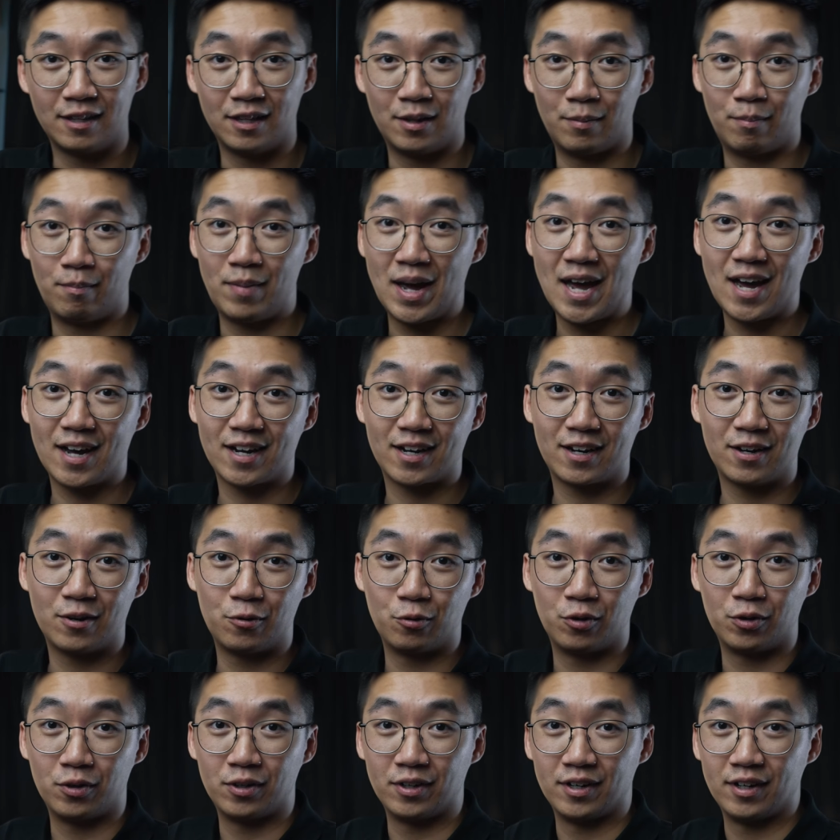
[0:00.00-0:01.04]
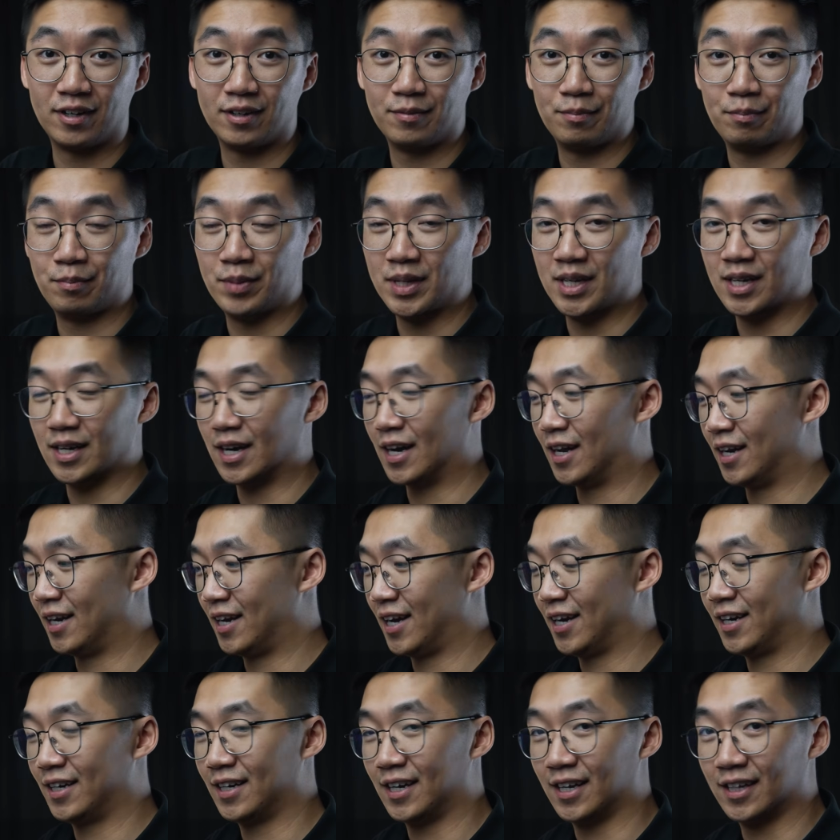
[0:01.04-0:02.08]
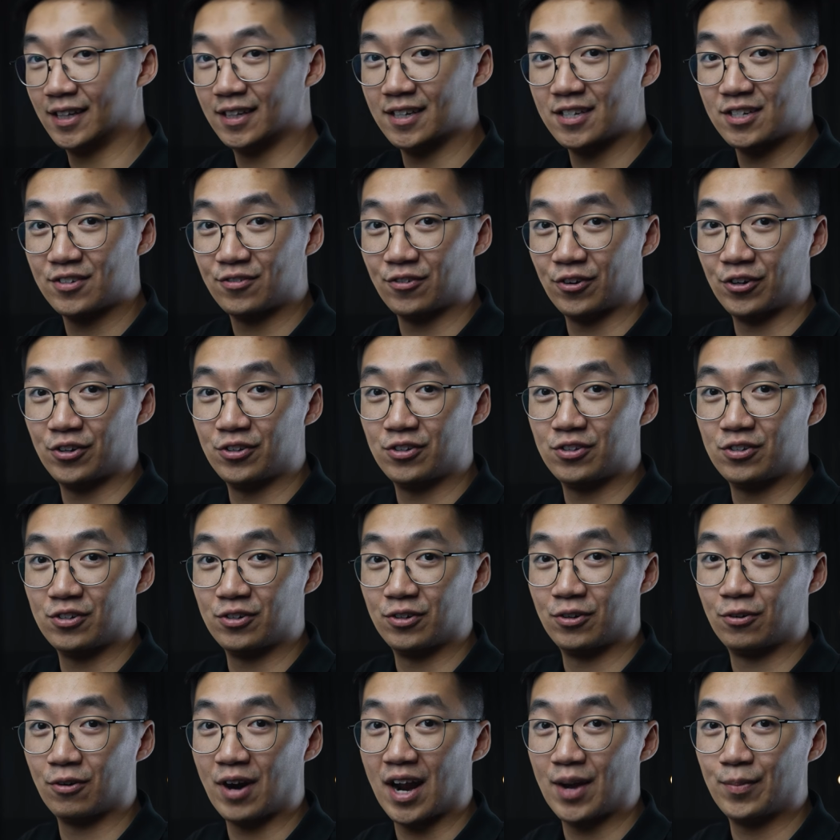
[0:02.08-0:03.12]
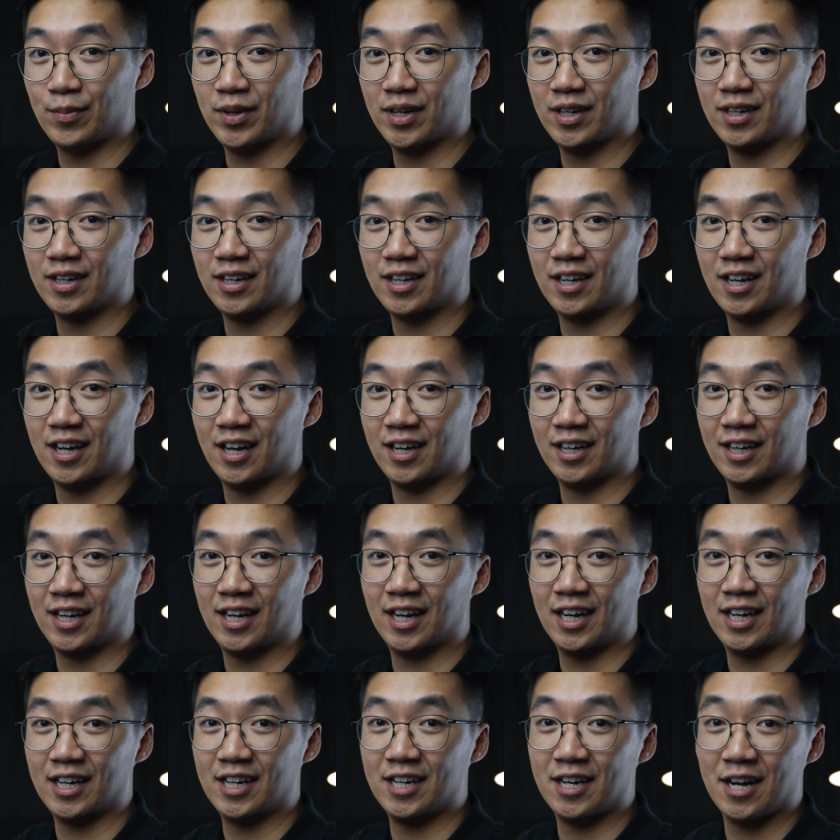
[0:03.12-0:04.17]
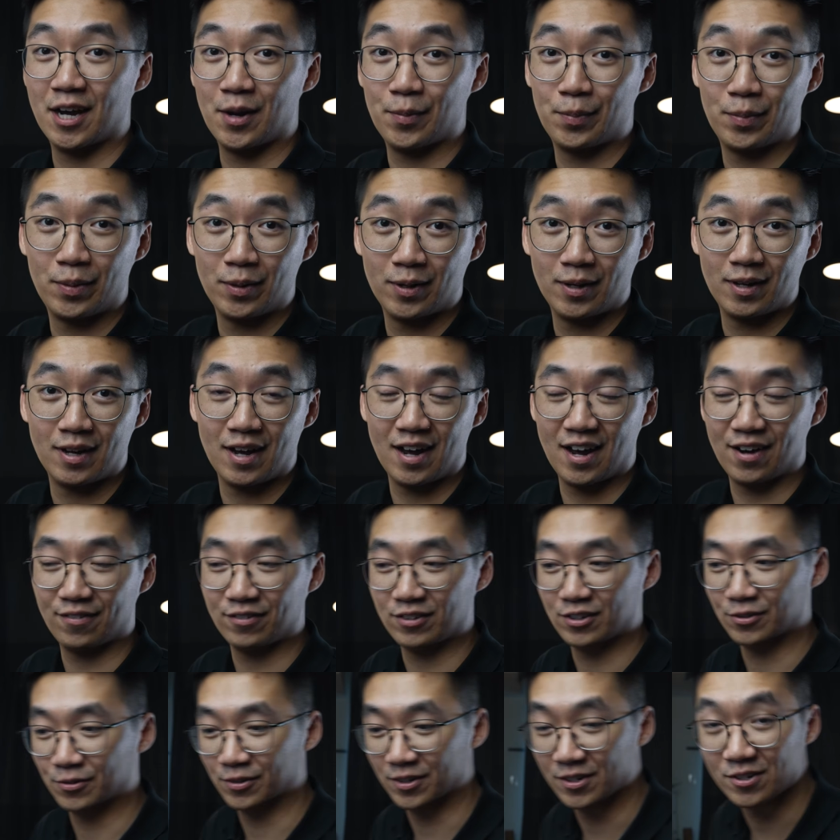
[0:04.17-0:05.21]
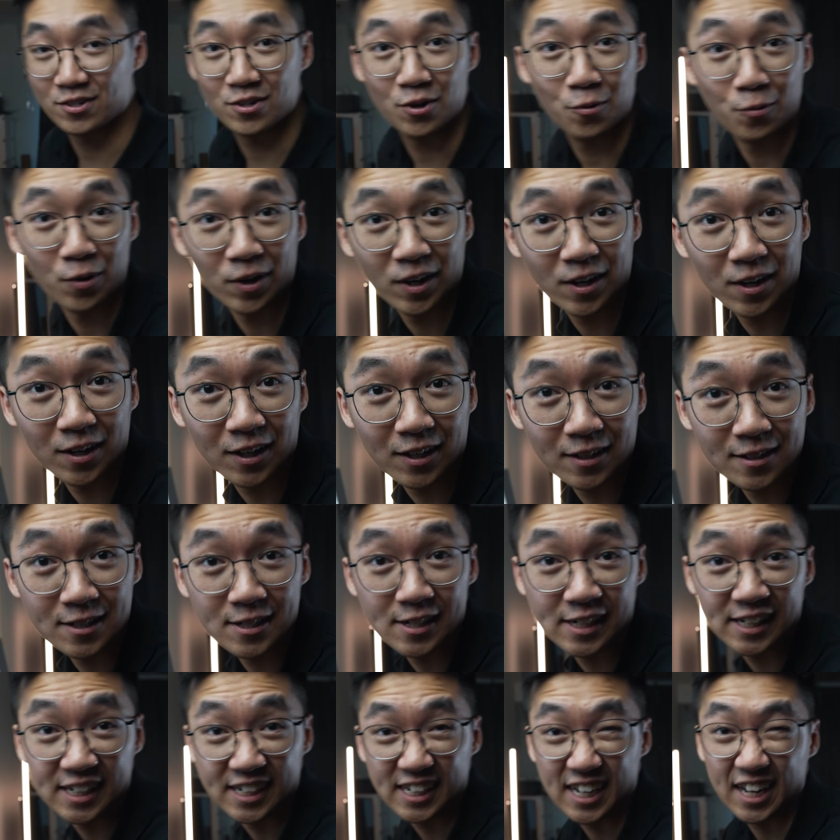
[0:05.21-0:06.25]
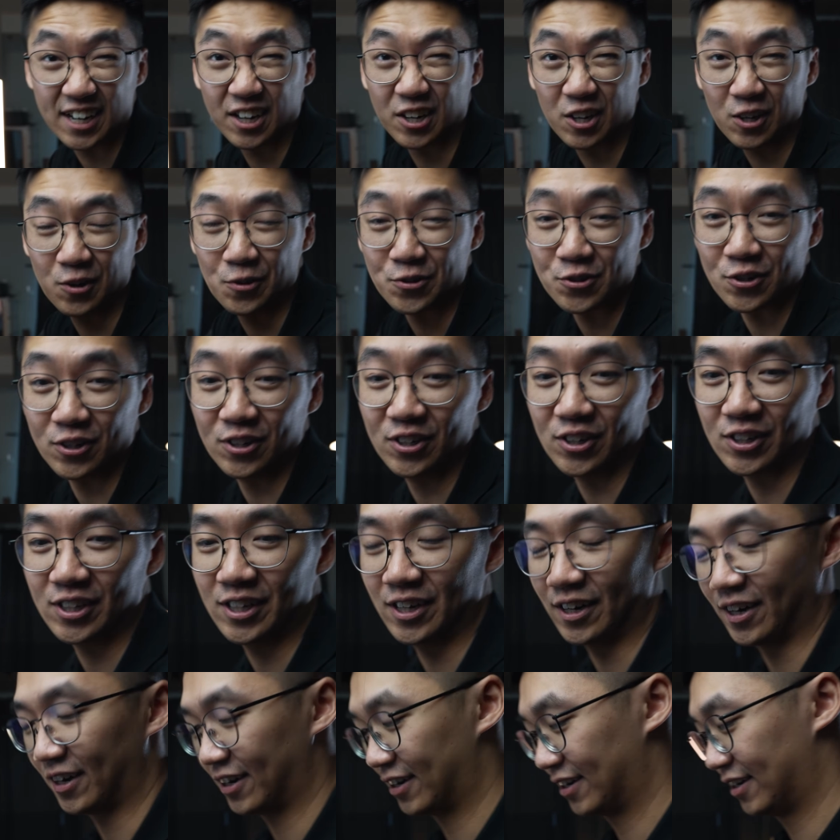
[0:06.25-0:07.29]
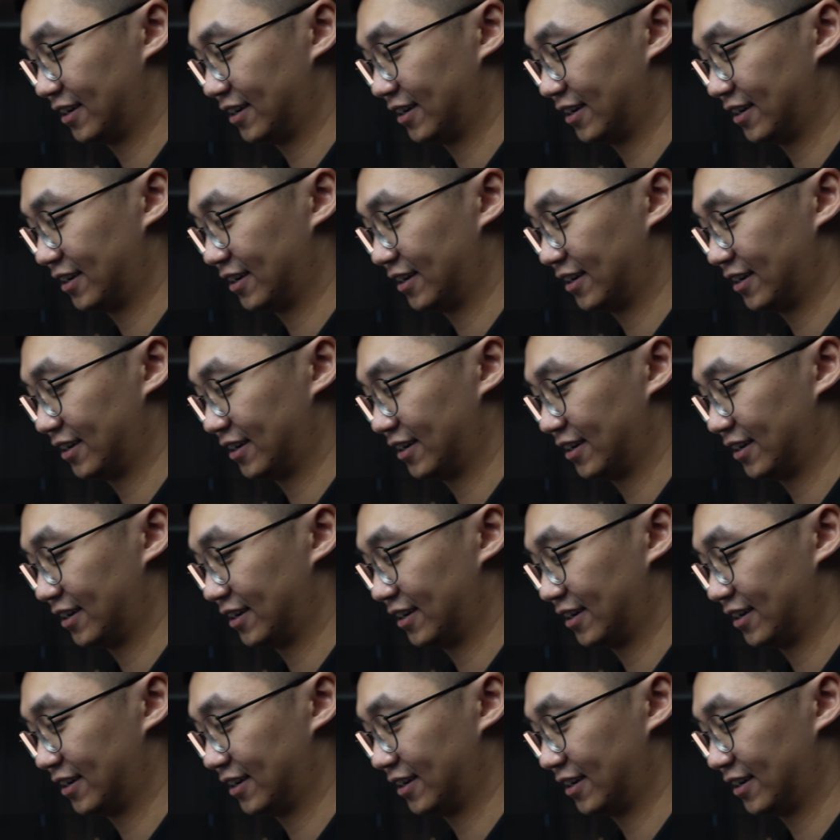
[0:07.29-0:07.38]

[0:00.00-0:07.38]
the back will be aligned like this for you to grab it and clean up afterwards. So we're gonna get a closer look here.